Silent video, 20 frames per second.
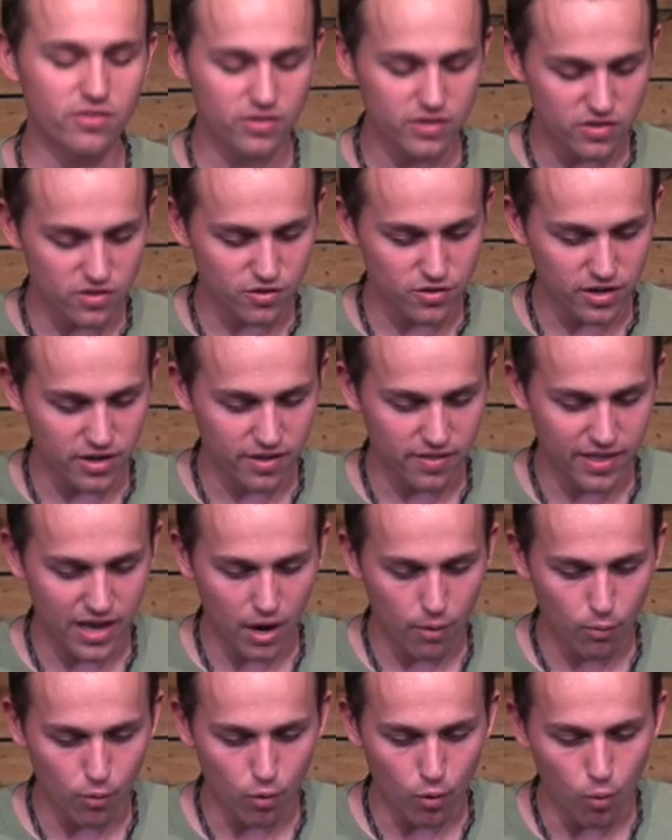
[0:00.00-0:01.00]
So let's look at
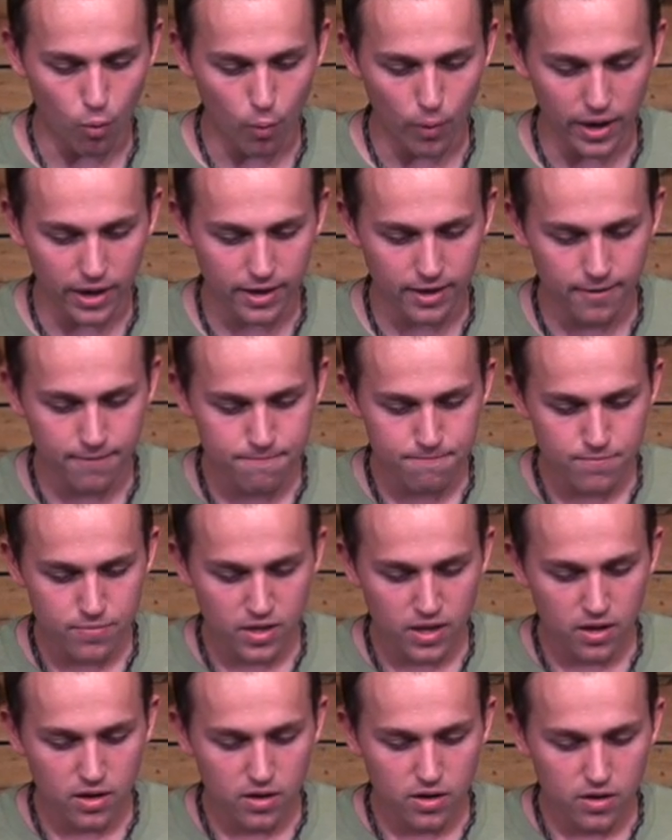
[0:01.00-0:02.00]
that real quick.
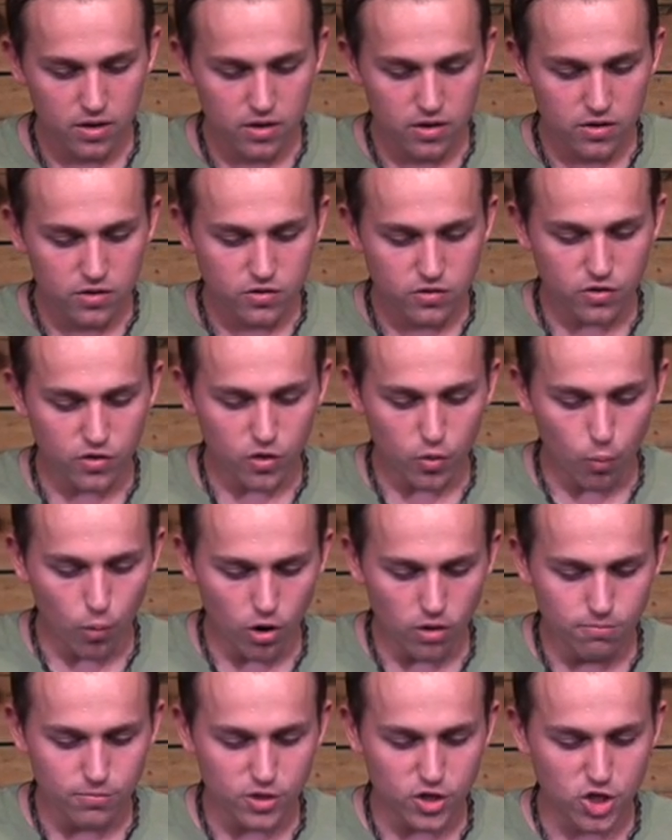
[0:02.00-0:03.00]
So the
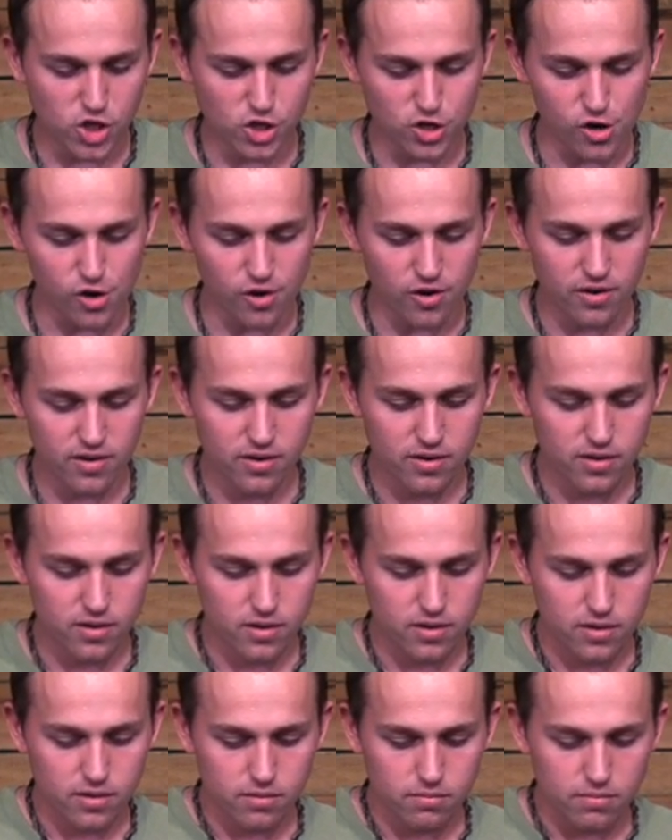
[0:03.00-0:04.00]
word mature
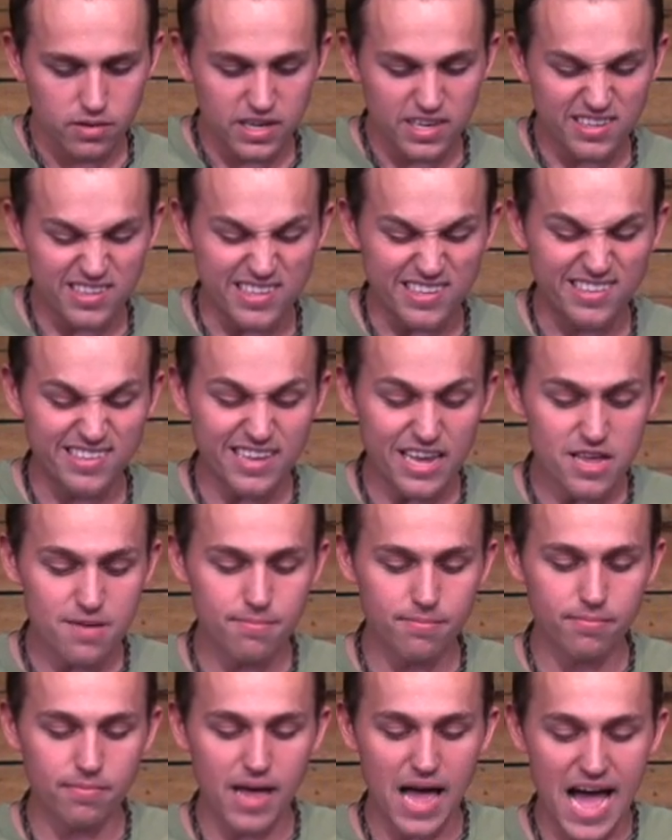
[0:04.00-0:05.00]
is the
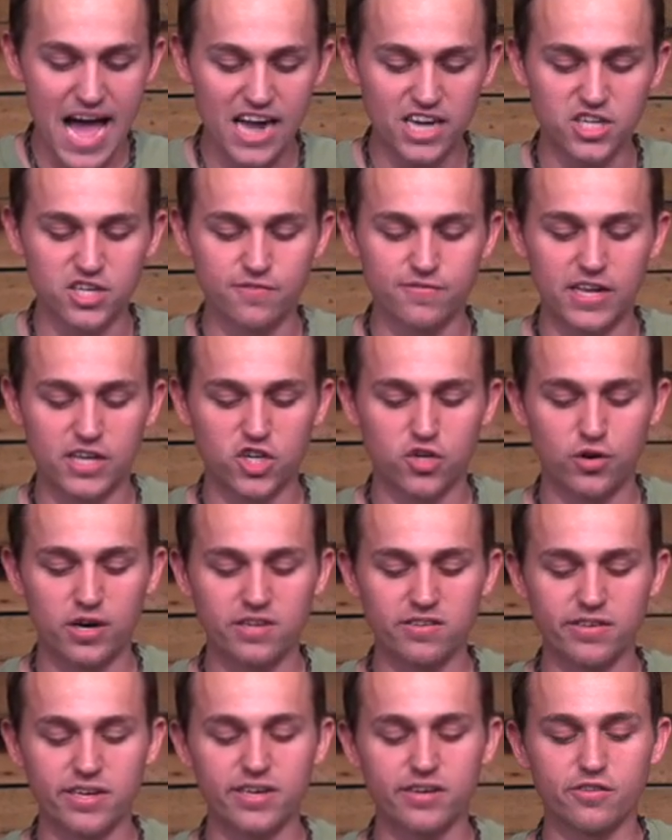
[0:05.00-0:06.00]
same adjective that
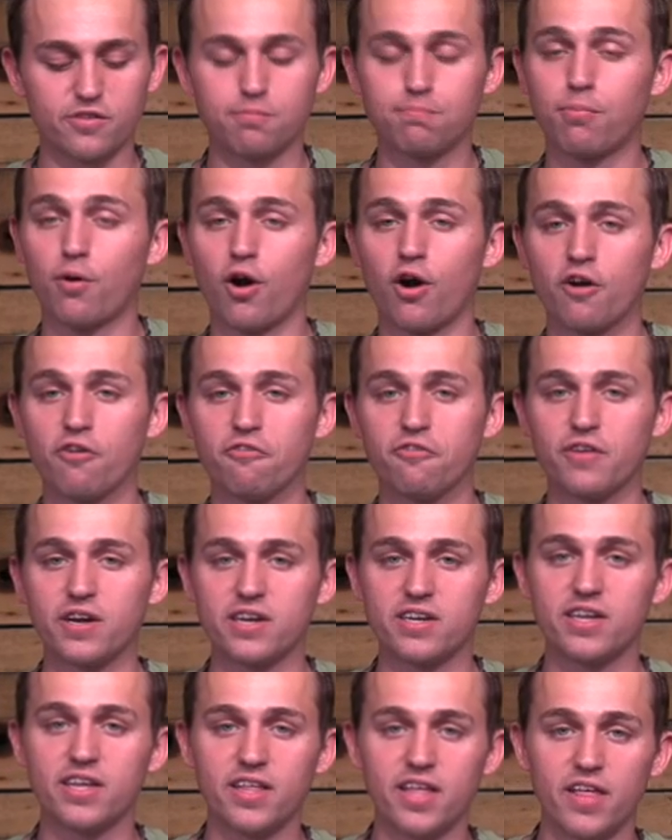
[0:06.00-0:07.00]
translated as
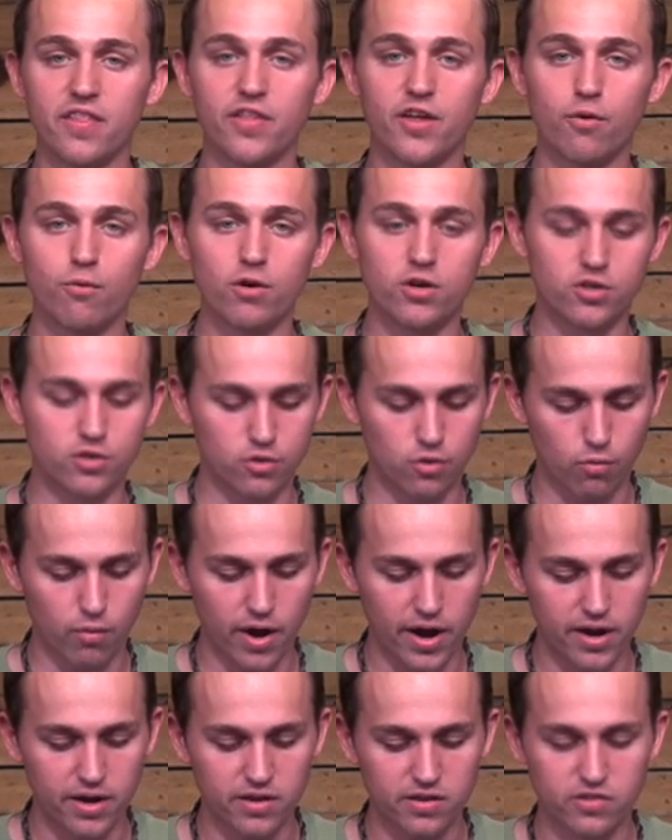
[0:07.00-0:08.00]
perfect in the original
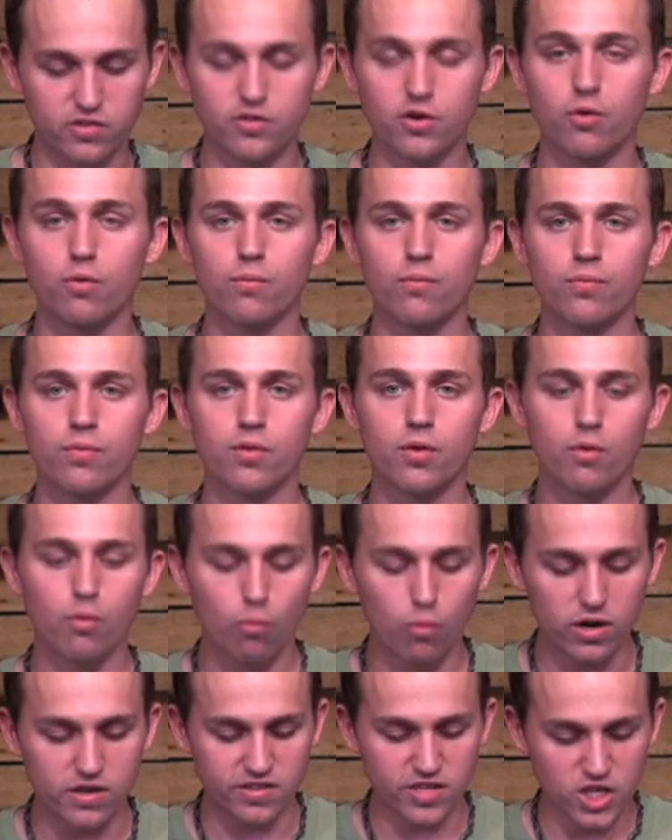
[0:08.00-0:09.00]
writing. So
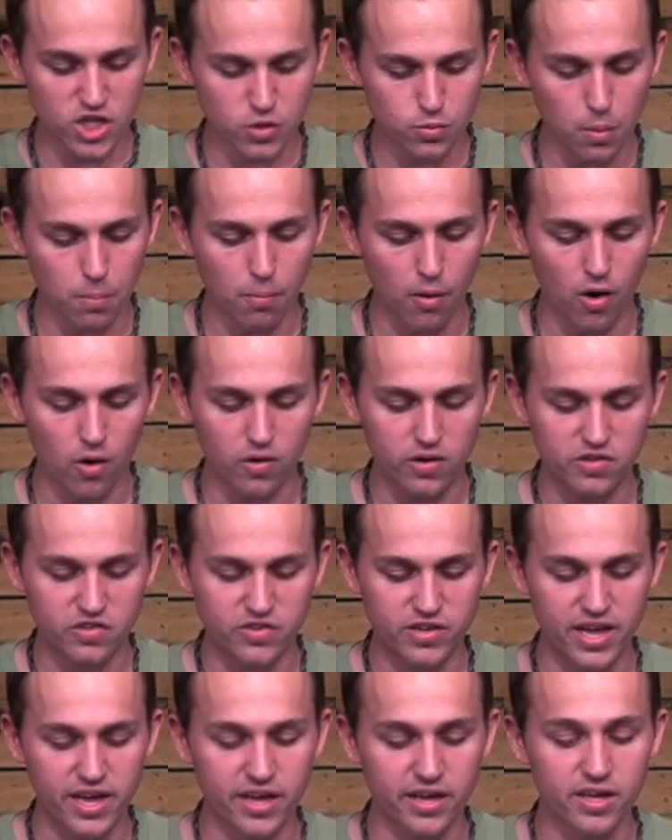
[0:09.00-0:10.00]
well, essentially what Paul is
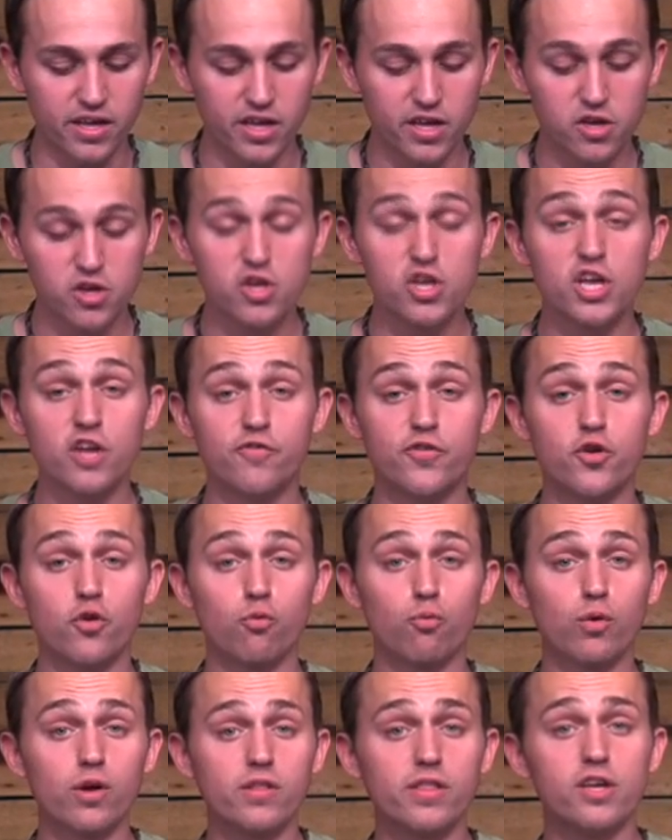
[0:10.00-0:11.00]
saying, if you
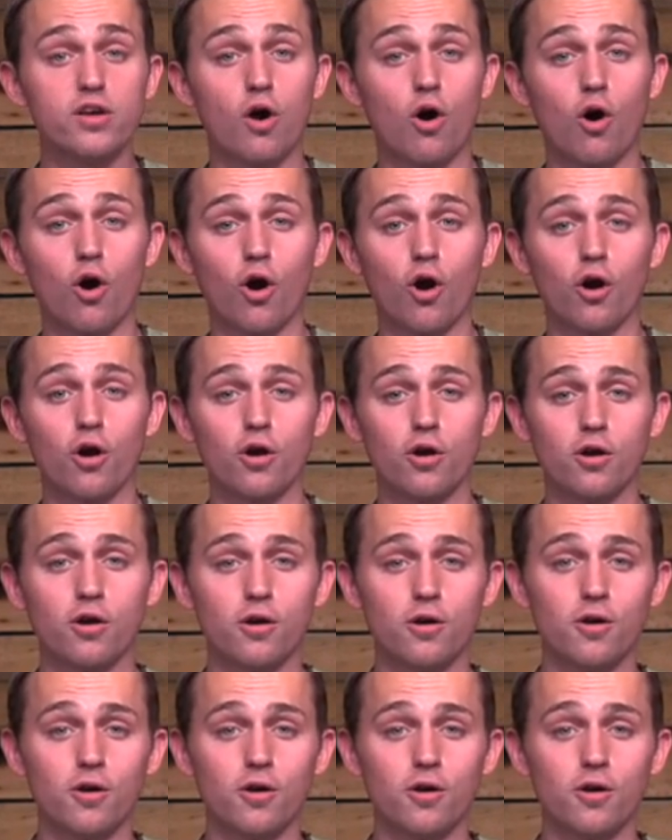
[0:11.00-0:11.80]
really are